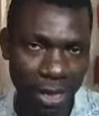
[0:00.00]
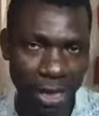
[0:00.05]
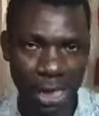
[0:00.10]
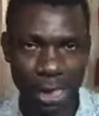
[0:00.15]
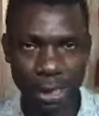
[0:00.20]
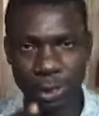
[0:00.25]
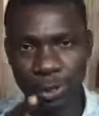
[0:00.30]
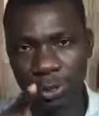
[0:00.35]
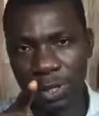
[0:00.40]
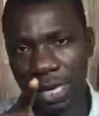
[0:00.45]

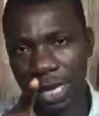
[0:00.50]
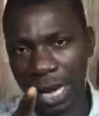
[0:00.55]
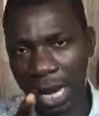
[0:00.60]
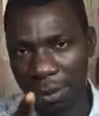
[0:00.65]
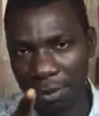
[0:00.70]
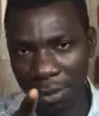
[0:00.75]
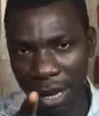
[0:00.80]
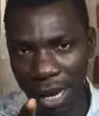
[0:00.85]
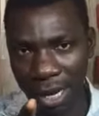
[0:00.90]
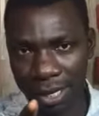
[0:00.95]
into the
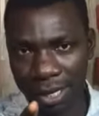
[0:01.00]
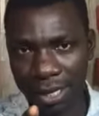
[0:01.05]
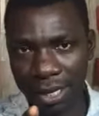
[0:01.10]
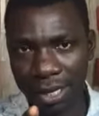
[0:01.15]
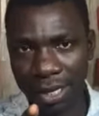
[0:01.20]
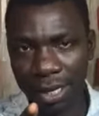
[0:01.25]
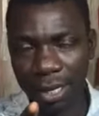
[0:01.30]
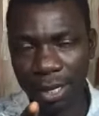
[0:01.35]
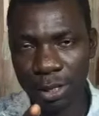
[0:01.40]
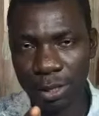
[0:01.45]
camera.
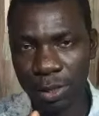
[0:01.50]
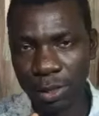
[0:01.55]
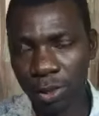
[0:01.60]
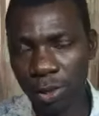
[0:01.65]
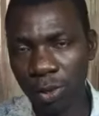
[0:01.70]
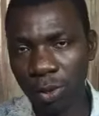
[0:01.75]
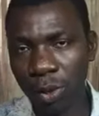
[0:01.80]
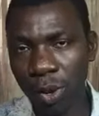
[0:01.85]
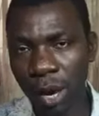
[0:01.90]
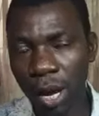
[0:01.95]

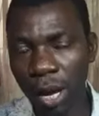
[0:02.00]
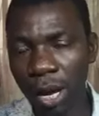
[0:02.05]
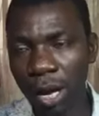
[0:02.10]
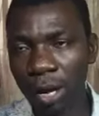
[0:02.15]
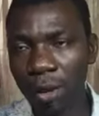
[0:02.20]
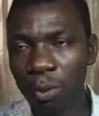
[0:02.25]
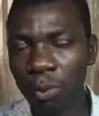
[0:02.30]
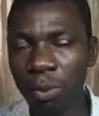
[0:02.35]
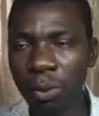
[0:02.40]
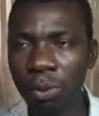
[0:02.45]
So
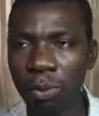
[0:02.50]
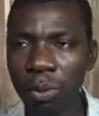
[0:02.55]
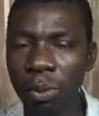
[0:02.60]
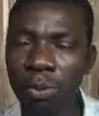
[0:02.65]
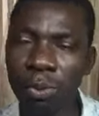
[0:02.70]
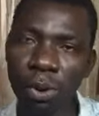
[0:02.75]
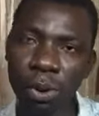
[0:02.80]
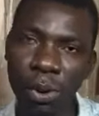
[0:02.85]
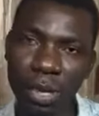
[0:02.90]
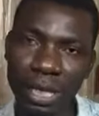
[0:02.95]
who
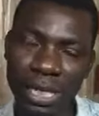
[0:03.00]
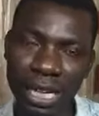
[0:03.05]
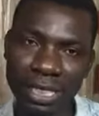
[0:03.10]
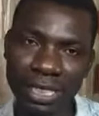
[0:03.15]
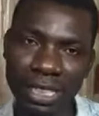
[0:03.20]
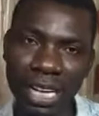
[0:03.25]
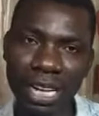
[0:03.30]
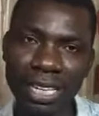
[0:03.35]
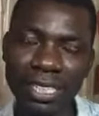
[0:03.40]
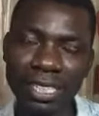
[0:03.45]
will
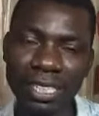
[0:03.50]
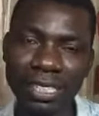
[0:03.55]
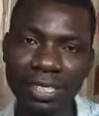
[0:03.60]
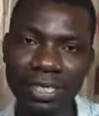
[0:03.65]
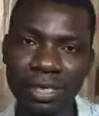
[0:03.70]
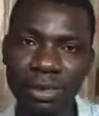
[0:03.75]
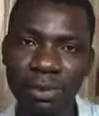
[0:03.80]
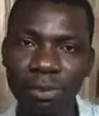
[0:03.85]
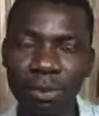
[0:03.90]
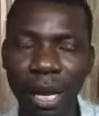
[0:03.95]
understand this
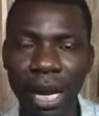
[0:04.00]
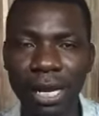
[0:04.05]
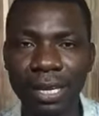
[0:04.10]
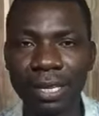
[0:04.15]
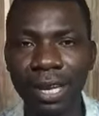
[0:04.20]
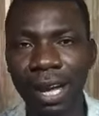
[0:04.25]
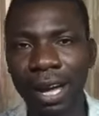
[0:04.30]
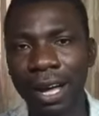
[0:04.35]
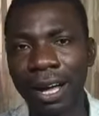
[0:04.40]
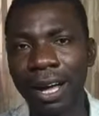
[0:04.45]
thing by,
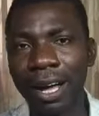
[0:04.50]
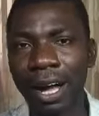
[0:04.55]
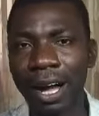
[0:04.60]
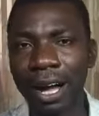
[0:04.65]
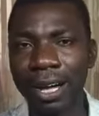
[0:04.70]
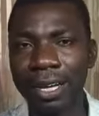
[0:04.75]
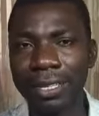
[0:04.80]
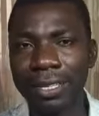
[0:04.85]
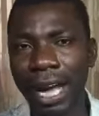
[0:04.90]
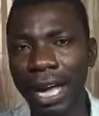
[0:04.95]

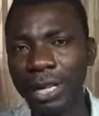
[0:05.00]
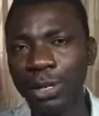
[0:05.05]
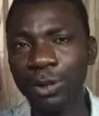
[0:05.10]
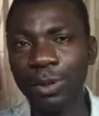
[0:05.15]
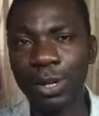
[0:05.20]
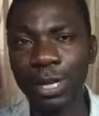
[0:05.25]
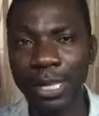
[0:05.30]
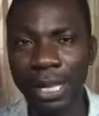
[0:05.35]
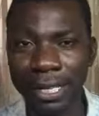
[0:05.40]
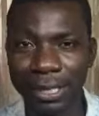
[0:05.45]
I know
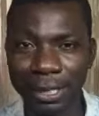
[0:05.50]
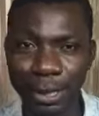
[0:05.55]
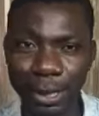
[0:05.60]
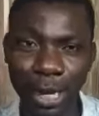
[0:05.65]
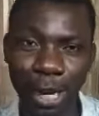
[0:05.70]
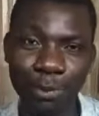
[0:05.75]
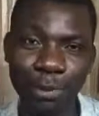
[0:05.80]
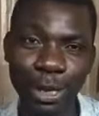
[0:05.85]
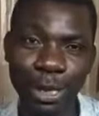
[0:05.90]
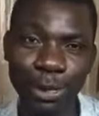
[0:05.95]
in
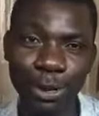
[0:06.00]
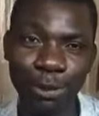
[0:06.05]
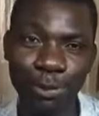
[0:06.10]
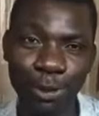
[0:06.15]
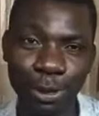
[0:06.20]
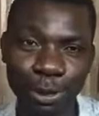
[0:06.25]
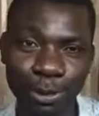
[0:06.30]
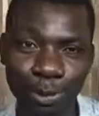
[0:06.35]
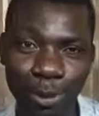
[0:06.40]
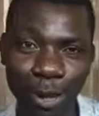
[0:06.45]
Nigeria, many of
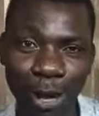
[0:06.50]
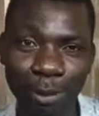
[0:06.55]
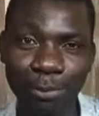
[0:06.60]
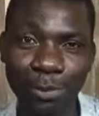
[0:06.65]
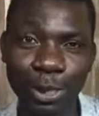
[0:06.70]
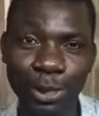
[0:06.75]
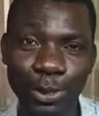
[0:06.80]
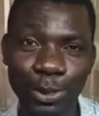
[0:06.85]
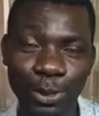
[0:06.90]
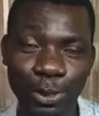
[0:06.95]
us will have
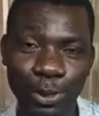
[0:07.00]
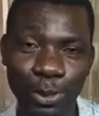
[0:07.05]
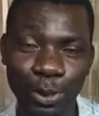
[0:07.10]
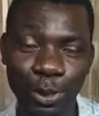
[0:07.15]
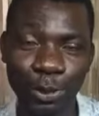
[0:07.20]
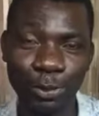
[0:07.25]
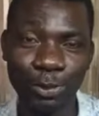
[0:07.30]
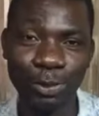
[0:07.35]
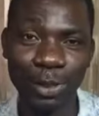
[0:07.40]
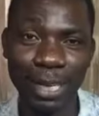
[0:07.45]
been to
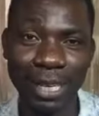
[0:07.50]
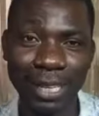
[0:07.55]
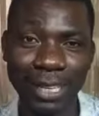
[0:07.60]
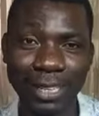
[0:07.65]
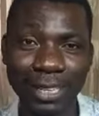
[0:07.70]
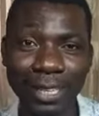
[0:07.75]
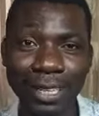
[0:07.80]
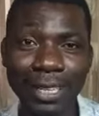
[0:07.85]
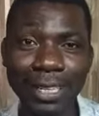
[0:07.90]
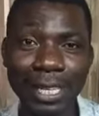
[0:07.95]
some
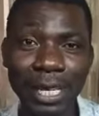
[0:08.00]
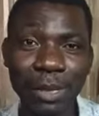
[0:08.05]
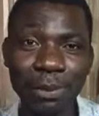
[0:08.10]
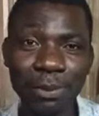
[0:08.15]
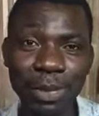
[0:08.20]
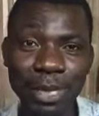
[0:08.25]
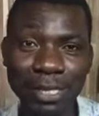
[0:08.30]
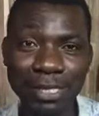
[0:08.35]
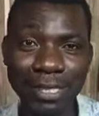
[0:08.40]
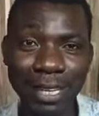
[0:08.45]

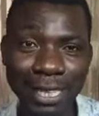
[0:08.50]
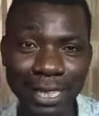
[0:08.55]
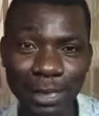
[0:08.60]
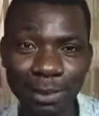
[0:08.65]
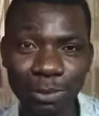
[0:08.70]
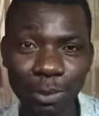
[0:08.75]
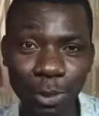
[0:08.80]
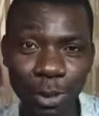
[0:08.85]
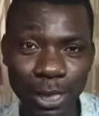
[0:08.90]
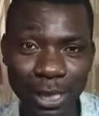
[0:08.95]
naming
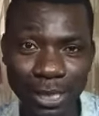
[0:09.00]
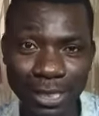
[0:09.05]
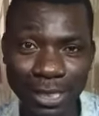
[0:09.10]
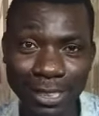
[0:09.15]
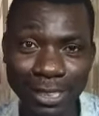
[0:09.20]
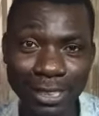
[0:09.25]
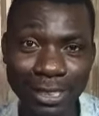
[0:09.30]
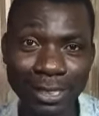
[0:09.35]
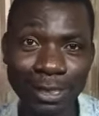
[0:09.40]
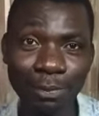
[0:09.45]

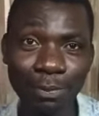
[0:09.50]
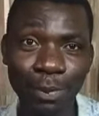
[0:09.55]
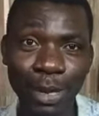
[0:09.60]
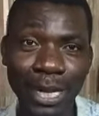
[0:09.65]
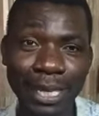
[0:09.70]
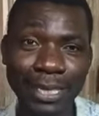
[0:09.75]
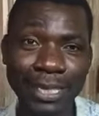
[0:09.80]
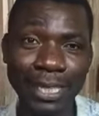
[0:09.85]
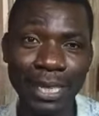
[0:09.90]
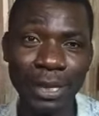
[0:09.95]
ceremony,
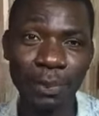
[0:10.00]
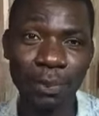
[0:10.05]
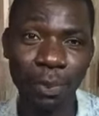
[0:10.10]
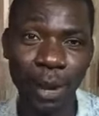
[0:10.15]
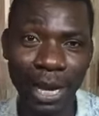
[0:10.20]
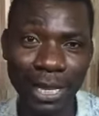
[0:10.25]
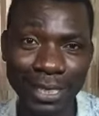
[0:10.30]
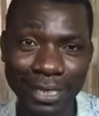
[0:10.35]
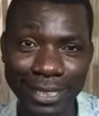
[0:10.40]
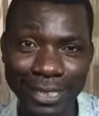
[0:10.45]
birthday
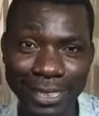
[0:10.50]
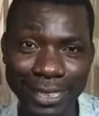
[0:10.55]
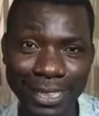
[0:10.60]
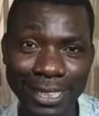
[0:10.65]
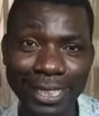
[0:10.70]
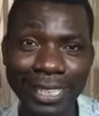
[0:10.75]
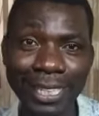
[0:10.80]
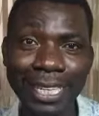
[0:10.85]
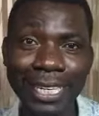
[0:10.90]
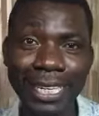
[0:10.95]
party
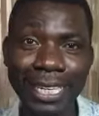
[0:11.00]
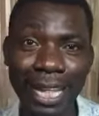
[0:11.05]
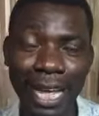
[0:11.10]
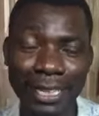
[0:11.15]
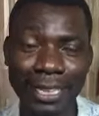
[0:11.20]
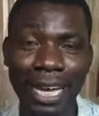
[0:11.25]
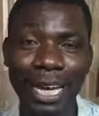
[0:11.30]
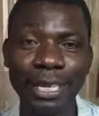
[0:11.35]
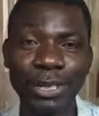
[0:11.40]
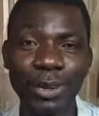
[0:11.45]
that
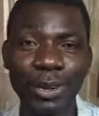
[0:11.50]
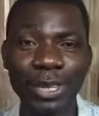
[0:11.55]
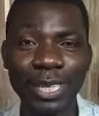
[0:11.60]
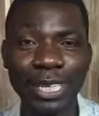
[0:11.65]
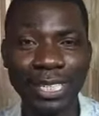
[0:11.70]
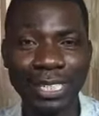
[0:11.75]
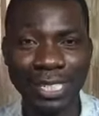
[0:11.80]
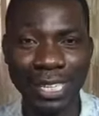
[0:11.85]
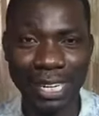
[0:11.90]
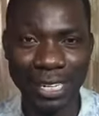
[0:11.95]
are done
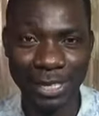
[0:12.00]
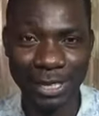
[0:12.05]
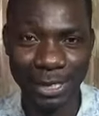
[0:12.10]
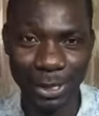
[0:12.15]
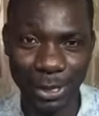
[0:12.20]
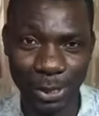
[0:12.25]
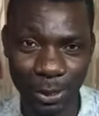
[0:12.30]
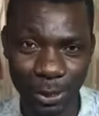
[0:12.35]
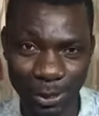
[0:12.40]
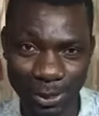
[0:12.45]
in the
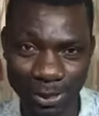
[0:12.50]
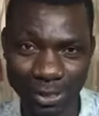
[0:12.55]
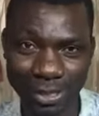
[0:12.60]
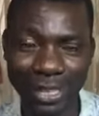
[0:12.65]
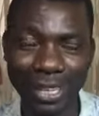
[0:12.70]
exteriors.